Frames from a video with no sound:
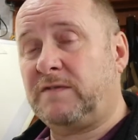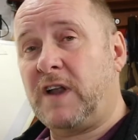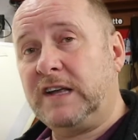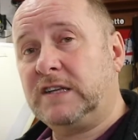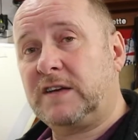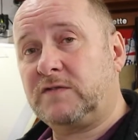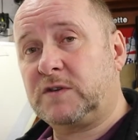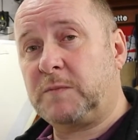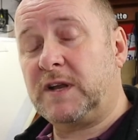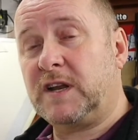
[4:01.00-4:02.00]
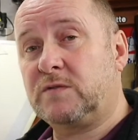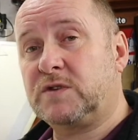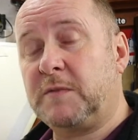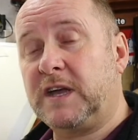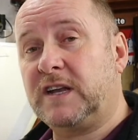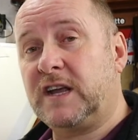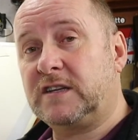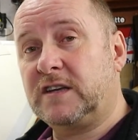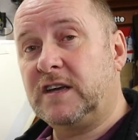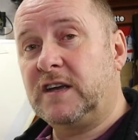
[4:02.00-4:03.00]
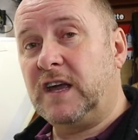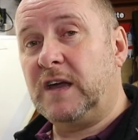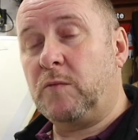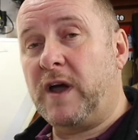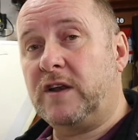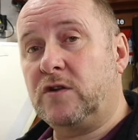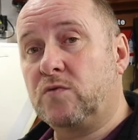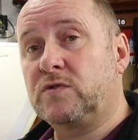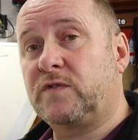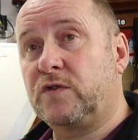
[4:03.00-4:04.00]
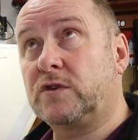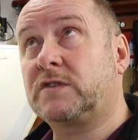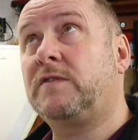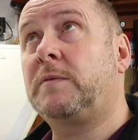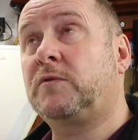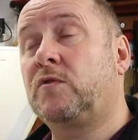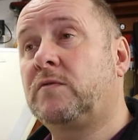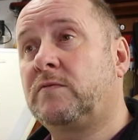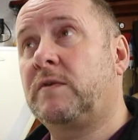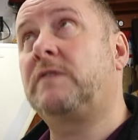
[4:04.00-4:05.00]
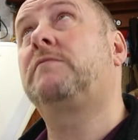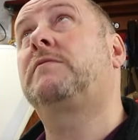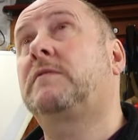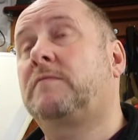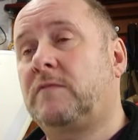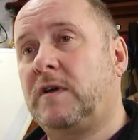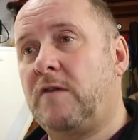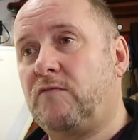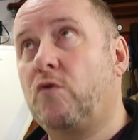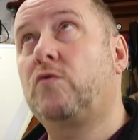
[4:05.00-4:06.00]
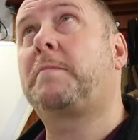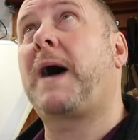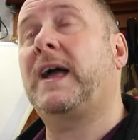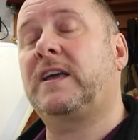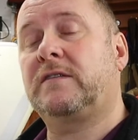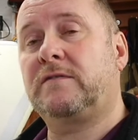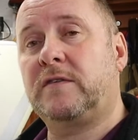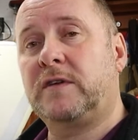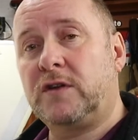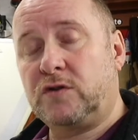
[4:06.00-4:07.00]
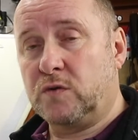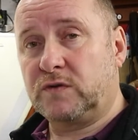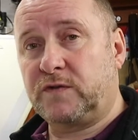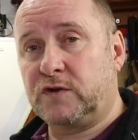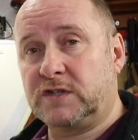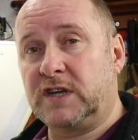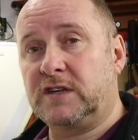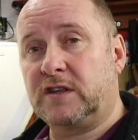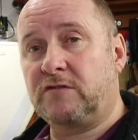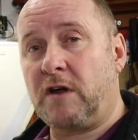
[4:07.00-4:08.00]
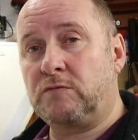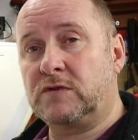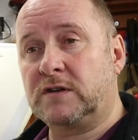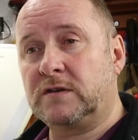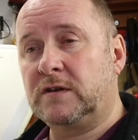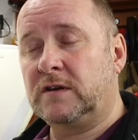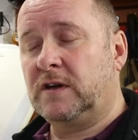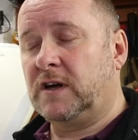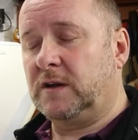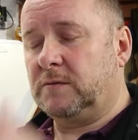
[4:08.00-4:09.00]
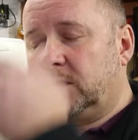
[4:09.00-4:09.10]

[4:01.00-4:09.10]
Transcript: flight, after spending hours making it, it went nose first, flipped over, went rolled back nose first into the ground, and it